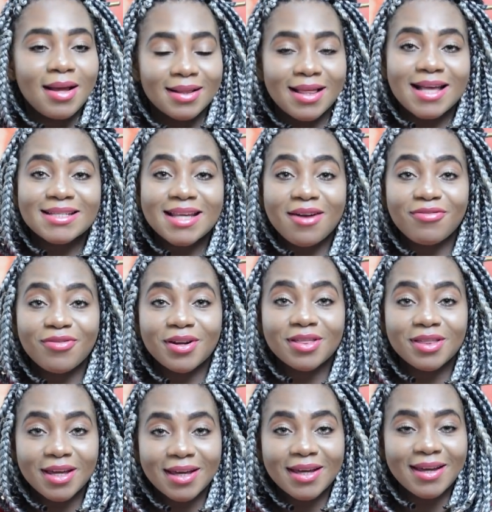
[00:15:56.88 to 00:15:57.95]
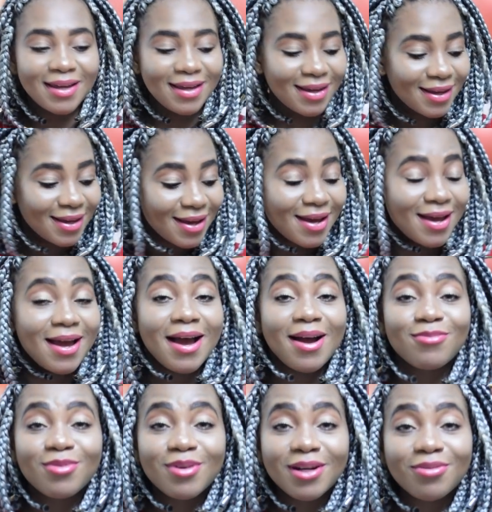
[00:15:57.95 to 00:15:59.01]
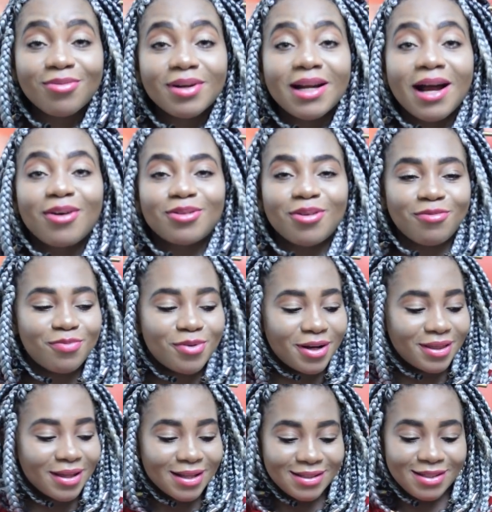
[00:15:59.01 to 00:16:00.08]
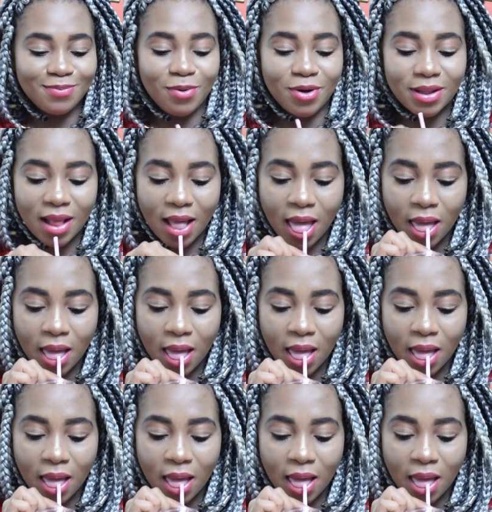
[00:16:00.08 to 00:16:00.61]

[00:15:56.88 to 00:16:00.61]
That's everything. I'm really, really out of breath at this point.